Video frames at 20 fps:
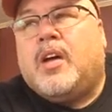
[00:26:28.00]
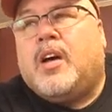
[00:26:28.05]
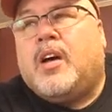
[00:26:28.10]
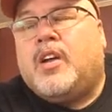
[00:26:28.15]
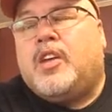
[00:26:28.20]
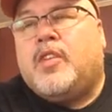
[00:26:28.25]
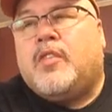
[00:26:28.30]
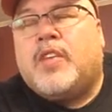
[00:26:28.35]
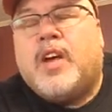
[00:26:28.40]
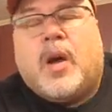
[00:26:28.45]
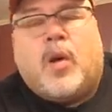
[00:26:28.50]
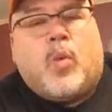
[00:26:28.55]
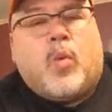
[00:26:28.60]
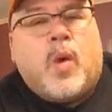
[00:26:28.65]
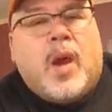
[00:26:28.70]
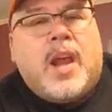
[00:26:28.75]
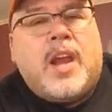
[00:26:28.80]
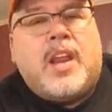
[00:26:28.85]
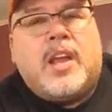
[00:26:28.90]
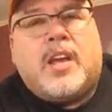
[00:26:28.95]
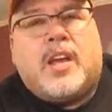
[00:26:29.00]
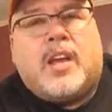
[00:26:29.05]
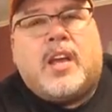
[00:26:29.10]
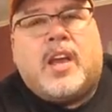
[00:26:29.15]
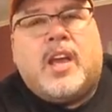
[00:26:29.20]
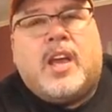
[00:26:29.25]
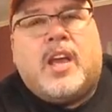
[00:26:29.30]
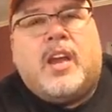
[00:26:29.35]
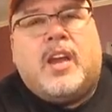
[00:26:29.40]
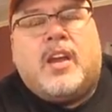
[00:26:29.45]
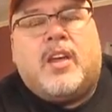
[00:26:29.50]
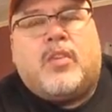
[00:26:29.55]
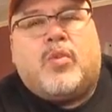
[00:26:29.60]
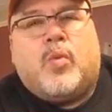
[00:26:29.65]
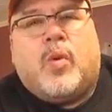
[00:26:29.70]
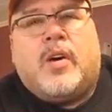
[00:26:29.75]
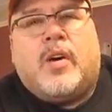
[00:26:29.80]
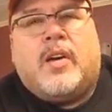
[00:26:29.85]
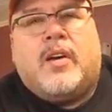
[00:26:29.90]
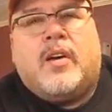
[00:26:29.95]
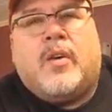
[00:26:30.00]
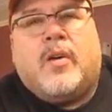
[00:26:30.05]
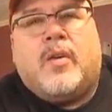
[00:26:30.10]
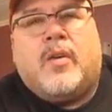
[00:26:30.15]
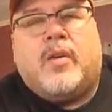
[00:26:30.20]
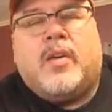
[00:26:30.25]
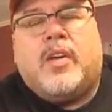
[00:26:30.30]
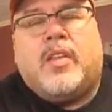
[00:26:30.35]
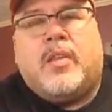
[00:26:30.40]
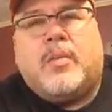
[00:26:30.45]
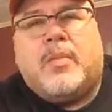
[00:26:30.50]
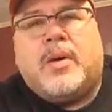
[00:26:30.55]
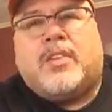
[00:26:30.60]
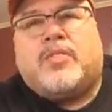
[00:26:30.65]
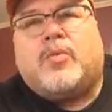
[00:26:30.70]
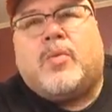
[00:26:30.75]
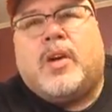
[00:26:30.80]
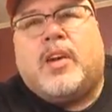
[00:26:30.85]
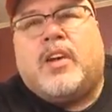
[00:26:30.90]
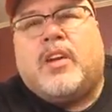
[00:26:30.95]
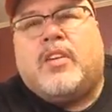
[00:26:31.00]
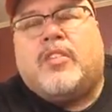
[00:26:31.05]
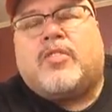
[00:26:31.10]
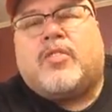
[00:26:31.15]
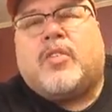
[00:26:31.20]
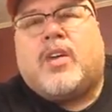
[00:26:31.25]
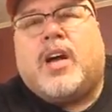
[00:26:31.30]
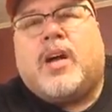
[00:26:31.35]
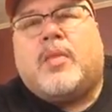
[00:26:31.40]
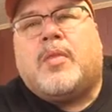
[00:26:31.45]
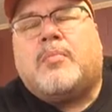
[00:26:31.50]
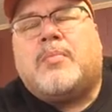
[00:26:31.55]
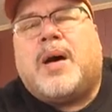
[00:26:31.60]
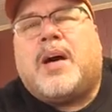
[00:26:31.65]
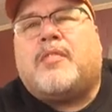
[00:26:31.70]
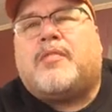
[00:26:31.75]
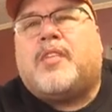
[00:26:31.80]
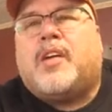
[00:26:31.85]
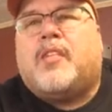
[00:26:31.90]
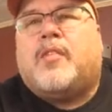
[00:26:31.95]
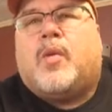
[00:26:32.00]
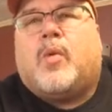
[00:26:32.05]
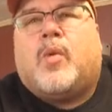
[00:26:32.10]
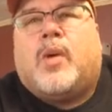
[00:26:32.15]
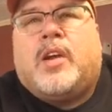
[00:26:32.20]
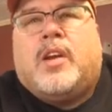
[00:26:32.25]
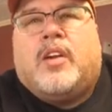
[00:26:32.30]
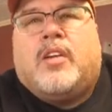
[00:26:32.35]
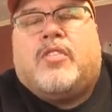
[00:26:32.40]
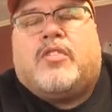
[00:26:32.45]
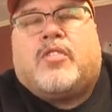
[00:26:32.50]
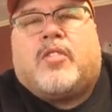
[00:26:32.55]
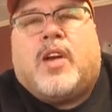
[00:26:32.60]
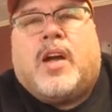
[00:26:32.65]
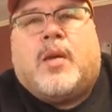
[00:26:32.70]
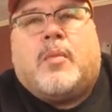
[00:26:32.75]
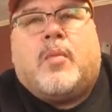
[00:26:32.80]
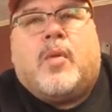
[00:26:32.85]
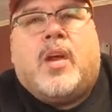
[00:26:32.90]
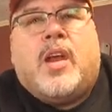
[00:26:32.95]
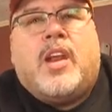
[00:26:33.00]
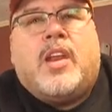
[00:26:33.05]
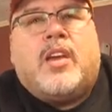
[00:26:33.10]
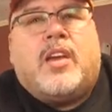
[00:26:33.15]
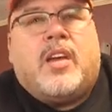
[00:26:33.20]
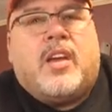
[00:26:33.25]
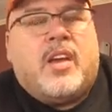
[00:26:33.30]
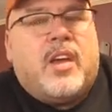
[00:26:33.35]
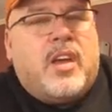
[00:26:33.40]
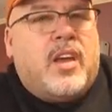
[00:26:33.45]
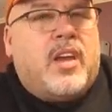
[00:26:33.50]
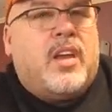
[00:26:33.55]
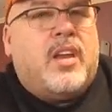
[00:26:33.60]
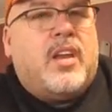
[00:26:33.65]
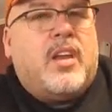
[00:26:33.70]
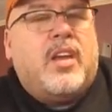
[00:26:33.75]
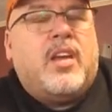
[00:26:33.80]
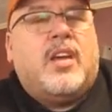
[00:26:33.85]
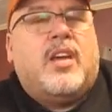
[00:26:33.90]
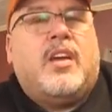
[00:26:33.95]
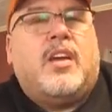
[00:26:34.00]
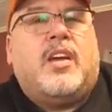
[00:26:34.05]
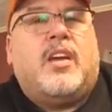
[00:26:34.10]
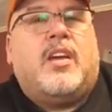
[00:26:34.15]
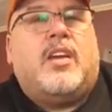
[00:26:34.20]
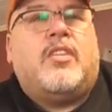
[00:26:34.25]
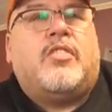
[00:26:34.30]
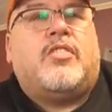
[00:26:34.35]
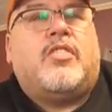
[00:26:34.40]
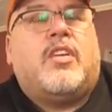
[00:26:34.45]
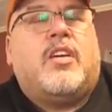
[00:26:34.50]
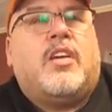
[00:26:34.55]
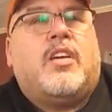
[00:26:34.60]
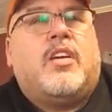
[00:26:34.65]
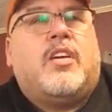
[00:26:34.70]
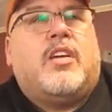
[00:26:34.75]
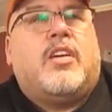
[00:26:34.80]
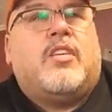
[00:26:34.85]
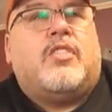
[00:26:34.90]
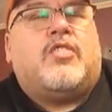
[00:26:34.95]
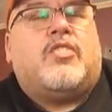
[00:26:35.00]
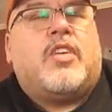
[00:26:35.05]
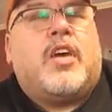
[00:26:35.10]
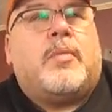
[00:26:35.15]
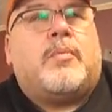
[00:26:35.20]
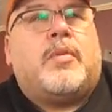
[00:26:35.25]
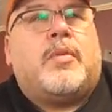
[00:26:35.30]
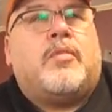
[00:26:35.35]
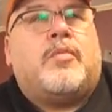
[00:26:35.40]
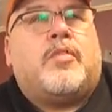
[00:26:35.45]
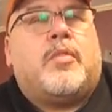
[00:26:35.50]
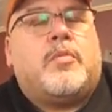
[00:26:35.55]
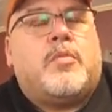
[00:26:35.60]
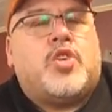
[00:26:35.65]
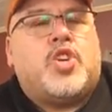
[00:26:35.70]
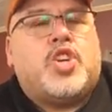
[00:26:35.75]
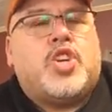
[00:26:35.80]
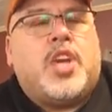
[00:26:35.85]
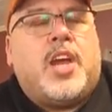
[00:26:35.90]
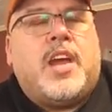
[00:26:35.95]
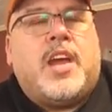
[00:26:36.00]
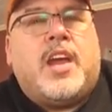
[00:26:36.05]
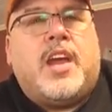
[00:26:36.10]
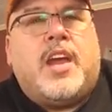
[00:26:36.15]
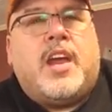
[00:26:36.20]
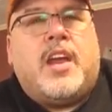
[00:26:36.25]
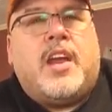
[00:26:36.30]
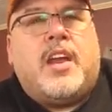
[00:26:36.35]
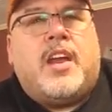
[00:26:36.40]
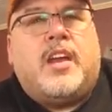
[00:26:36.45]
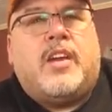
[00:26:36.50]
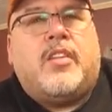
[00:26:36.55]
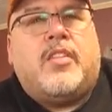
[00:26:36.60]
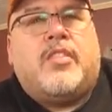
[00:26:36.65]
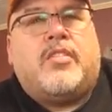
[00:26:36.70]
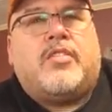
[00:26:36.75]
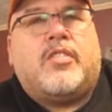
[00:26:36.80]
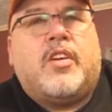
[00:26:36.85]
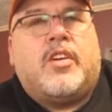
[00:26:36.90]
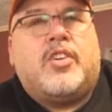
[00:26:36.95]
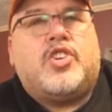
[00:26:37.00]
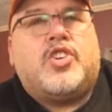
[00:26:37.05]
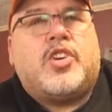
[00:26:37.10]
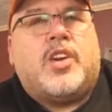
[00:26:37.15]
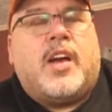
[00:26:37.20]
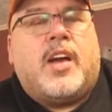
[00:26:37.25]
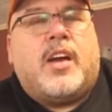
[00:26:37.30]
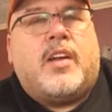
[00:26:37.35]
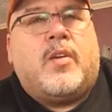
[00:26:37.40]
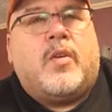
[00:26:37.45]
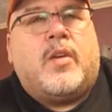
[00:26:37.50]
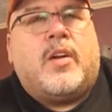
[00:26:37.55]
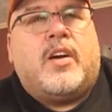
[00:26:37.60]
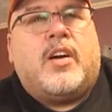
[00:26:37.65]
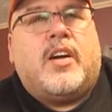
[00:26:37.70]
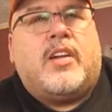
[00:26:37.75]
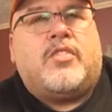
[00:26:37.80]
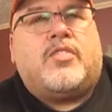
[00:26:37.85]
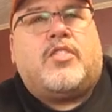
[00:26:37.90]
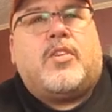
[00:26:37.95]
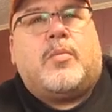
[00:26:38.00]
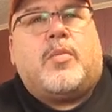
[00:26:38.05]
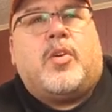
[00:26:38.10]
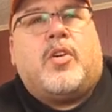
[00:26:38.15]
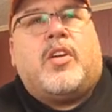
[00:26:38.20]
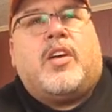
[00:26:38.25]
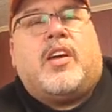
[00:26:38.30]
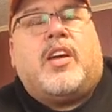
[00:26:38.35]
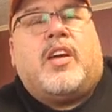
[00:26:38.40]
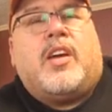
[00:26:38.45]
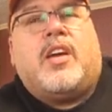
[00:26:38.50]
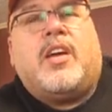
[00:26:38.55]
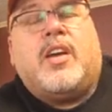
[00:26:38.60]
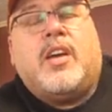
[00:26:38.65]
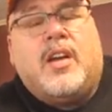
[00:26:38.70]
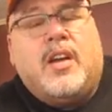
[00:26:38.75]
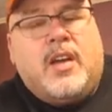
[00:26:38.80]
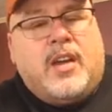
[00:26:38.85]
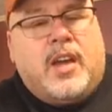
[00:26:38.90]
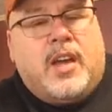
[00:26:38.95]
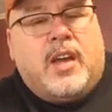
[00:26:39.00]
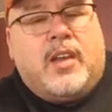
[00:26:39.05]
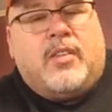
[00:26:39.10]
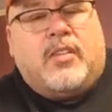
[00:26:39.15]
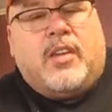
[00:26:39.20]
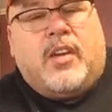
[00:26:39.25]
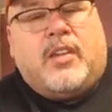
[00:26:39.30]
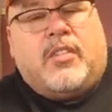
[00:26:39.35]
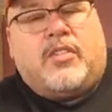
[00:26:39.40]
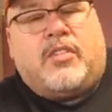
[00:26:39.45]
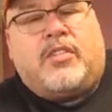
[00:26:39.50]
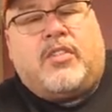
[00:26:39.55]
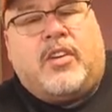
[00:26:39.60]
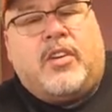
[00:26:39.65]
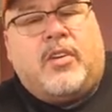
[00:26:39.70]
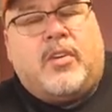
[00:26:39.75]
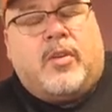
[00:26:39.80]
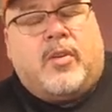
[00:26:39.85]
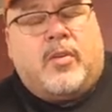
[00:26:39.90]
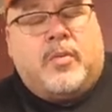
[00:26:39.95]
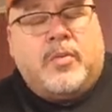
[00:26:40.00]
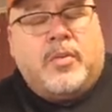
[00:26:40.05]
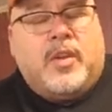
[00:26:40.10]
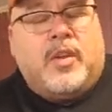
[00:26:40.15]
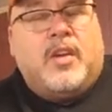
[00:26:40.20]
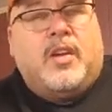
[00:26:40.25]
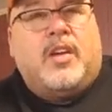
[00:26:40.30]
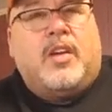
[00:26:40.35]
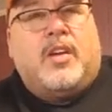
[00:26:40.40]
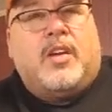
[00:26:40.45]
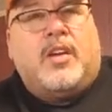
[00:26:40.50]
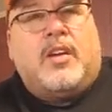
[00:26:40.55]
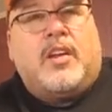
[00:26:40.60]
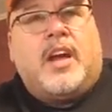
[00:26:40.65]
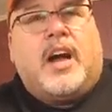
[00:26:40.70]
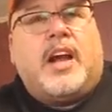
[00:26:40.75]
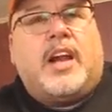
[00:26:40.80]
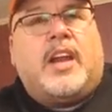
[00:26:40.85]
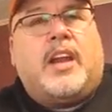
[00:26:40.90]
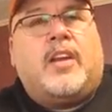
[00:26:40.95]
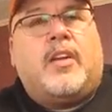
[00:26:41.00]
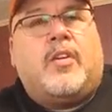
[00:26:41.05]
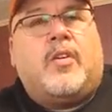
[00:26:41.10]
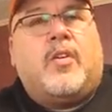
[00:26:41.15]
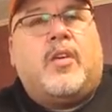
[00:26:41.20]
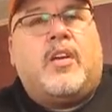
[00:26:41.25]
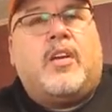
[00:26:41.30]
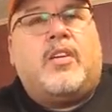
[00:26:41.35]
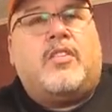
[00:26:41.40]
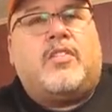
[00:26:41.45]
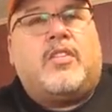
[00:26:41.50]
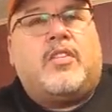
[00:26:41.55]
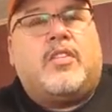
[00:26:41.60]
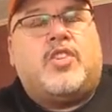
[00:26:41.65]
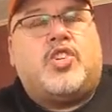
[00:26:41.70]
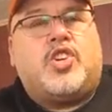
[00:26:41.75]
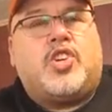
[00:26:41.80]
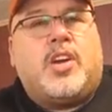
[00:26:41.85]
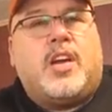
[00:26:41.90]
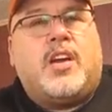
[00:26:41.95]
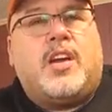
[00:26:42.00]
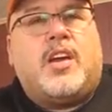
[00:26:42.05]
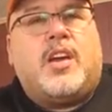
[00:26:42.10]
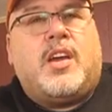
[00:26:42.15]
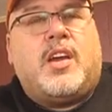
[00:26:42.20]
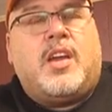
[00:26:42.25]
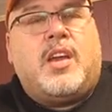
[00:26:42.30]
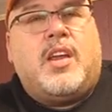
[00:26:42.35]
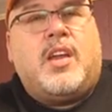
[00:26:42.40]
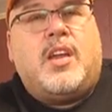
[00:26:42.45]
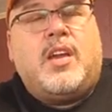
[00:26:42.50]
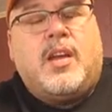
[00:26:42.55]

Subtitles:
You've got radiant heat as well, and the best way to describe, my favorite way to describe radiant heat is stepping from the shade into the sunshine on a hot summer day. It's still 90 degrees in the shade,